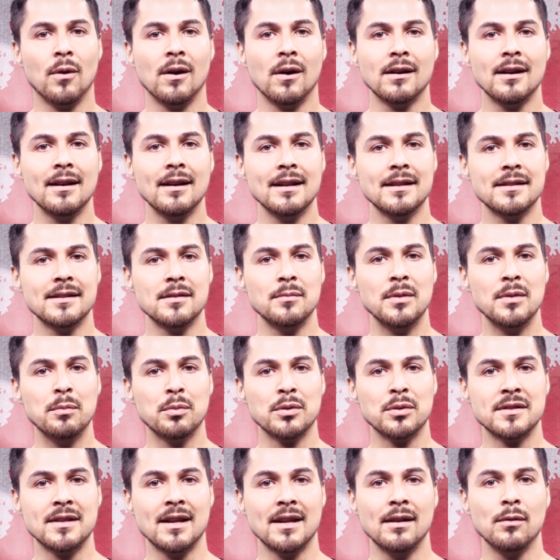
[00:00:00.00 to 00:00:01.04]
wanted it to be
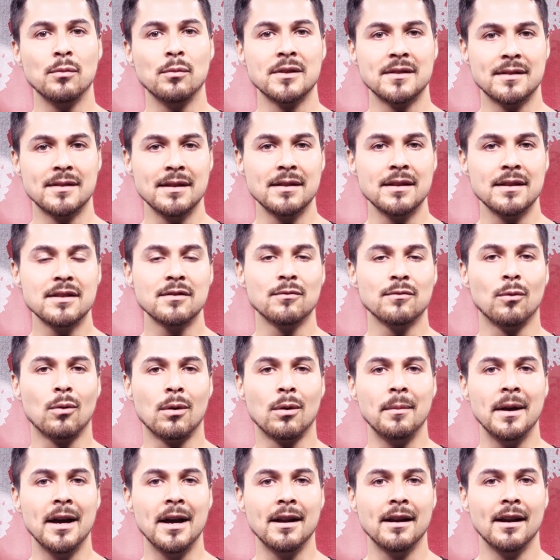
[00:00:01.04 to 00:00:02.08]
presented was in this
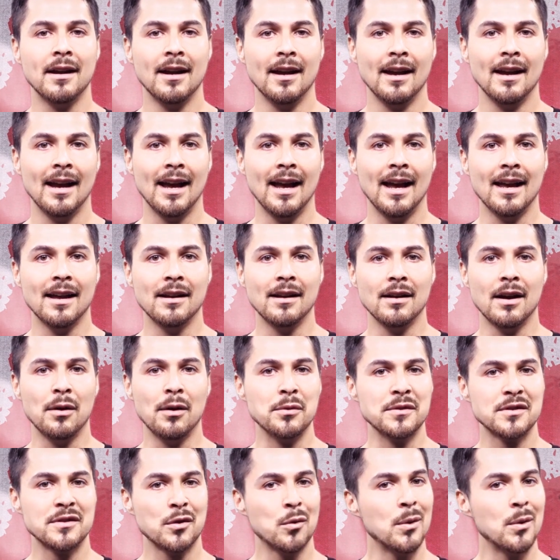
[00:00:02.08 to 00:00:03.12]
format, and I
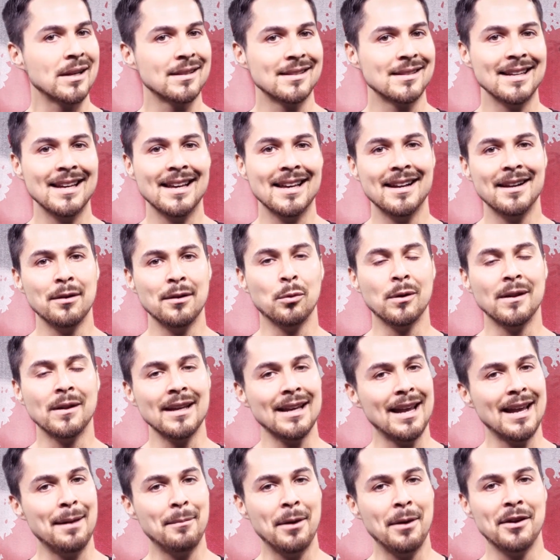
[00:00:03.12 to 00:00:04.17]
was quick to get it when
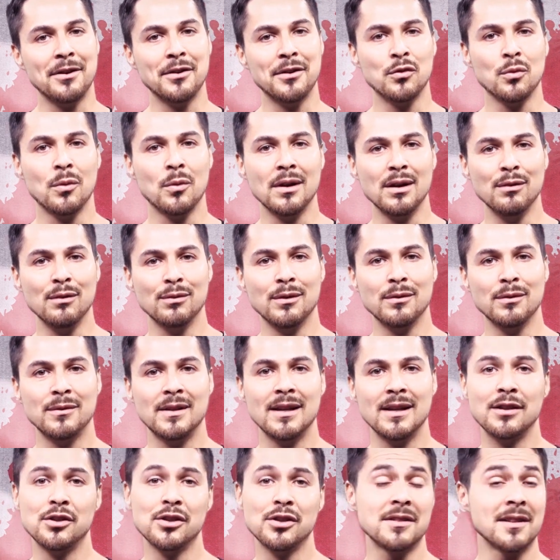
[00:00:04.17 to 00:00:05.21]
it came out in
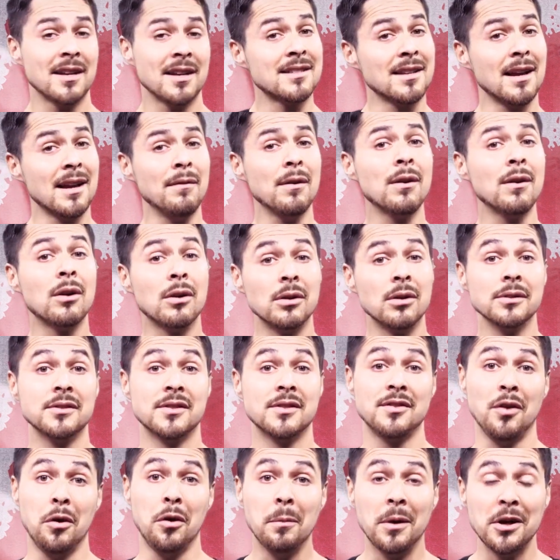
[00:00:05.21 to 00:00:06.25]
2015 just because I've heard so